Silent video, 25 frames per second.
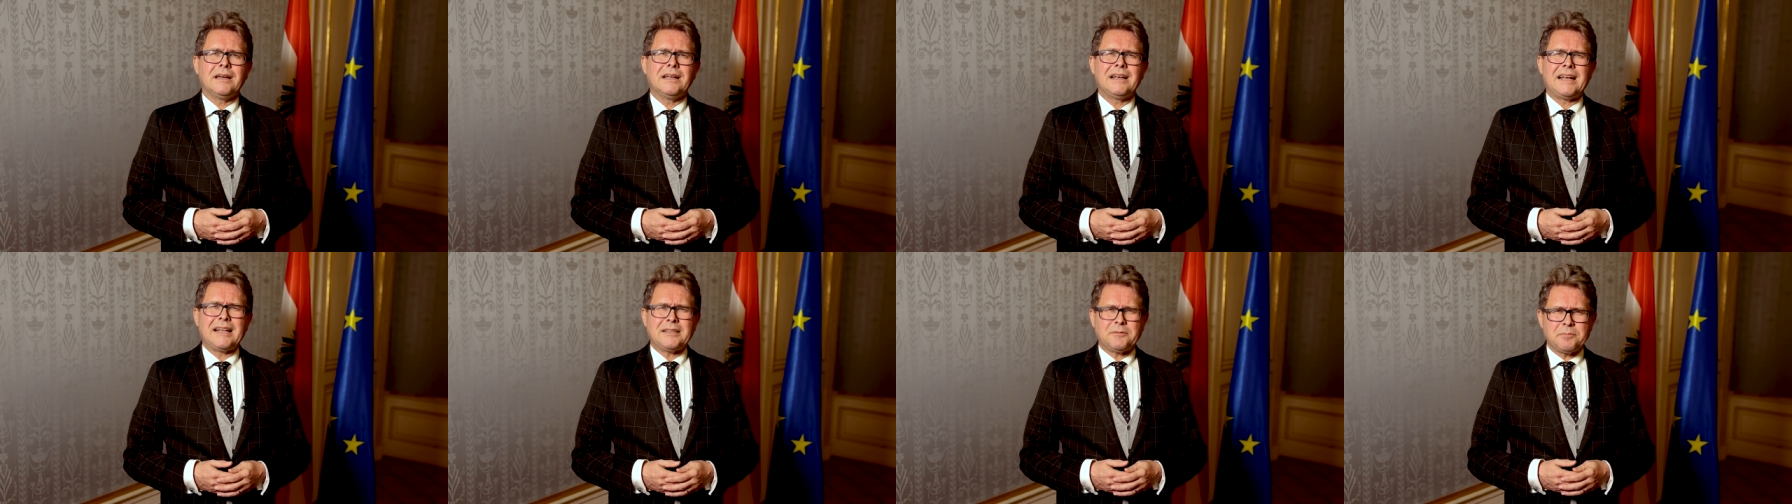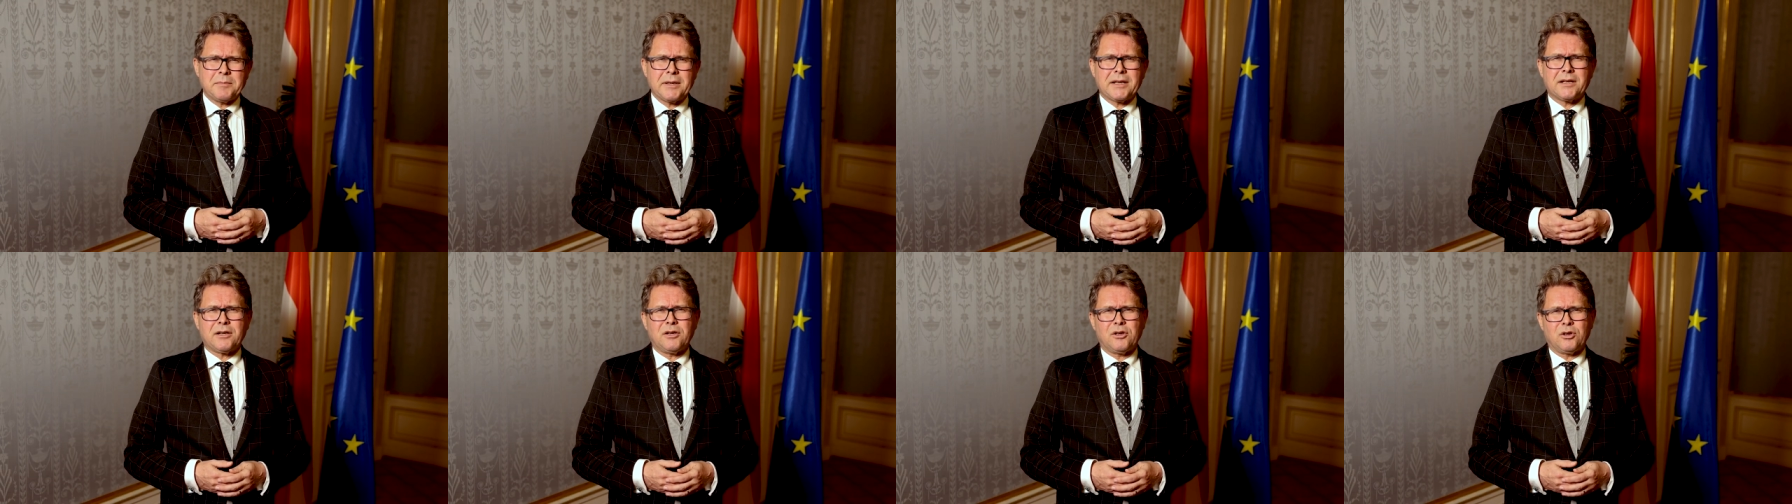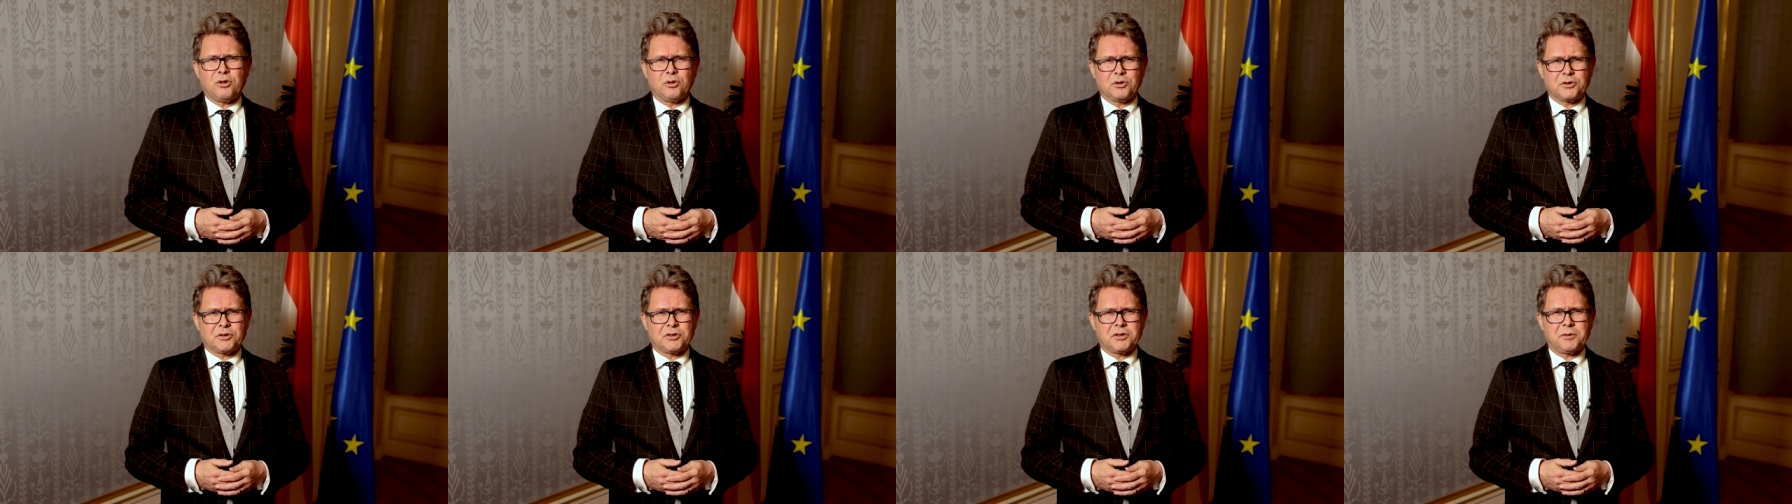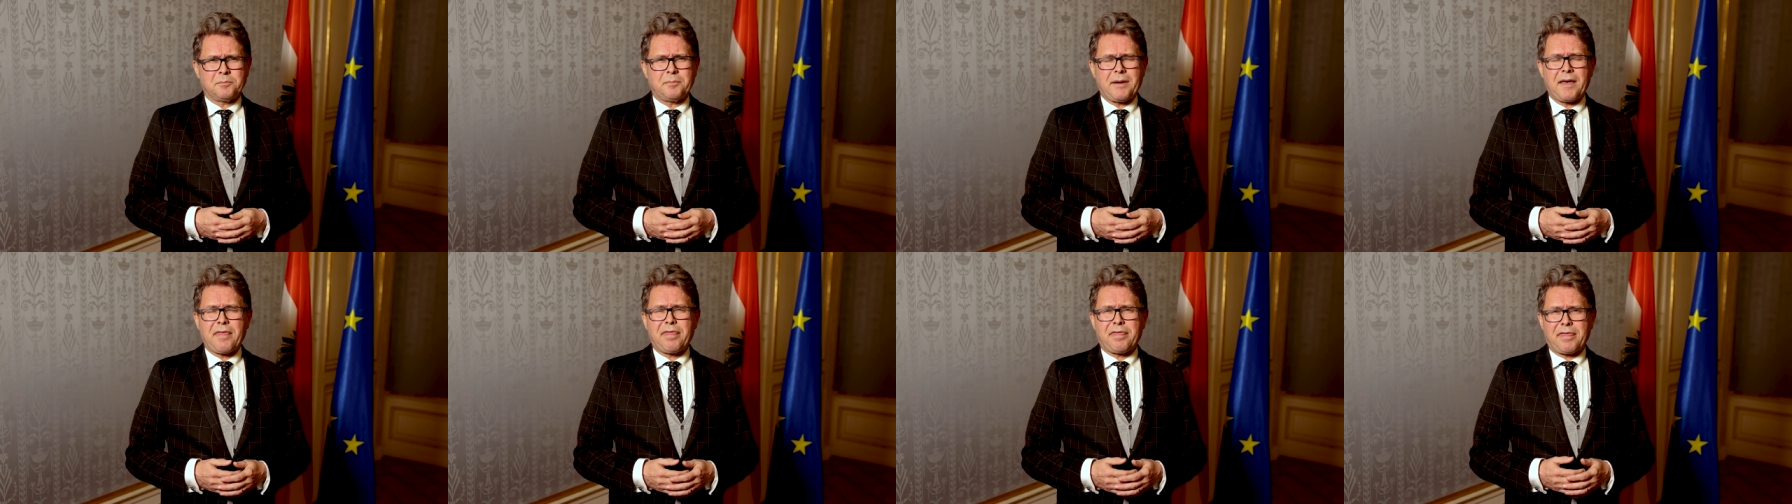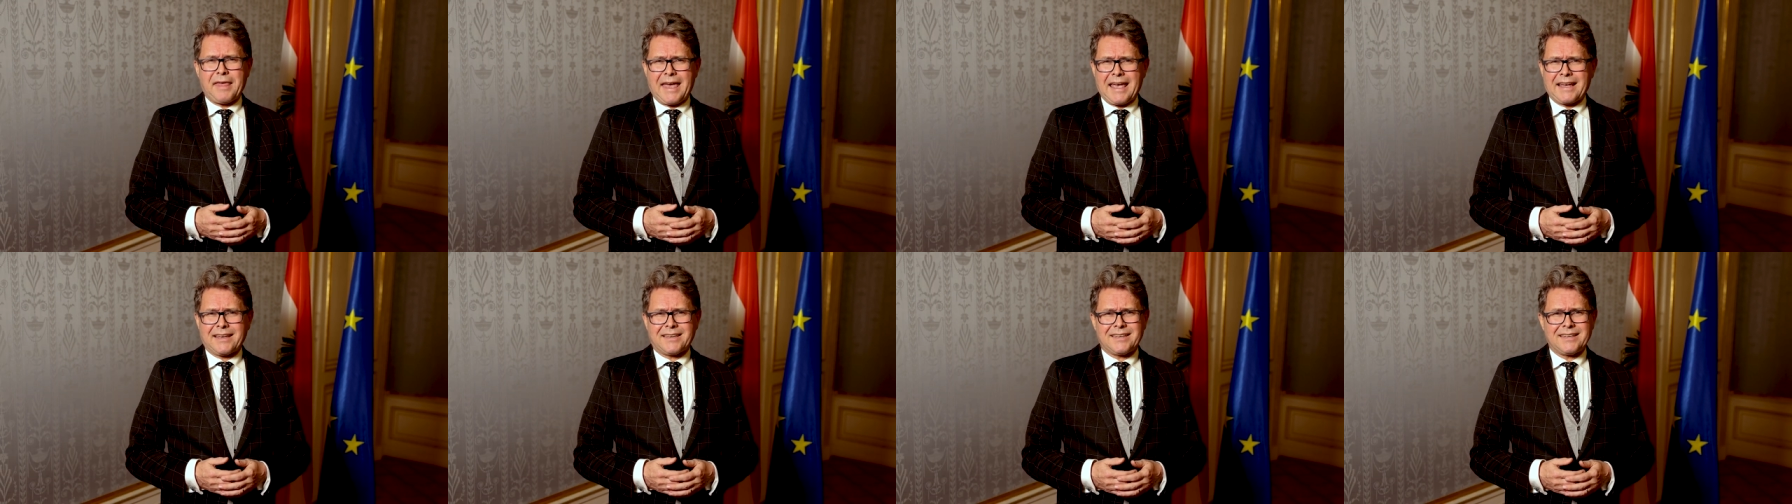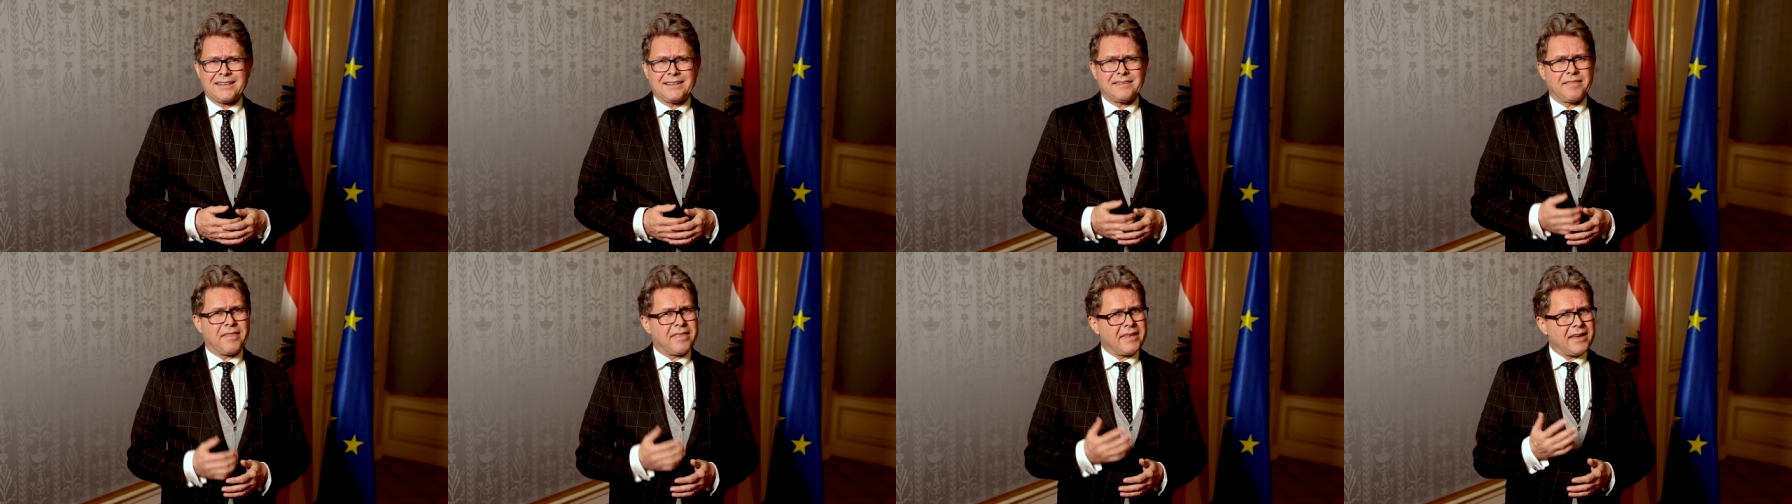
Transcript: Let me close by thanking